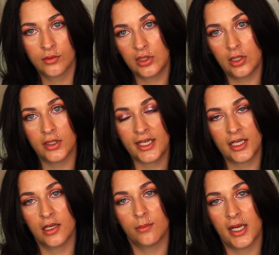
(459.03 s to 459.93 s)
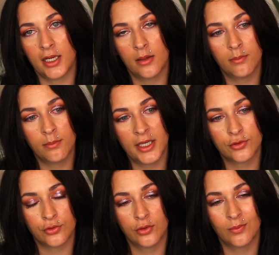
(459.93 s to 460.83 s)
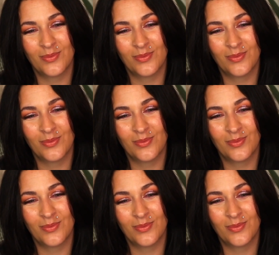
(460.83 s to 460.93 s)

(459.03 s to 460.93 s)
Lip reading: I'll light it in my bedroom.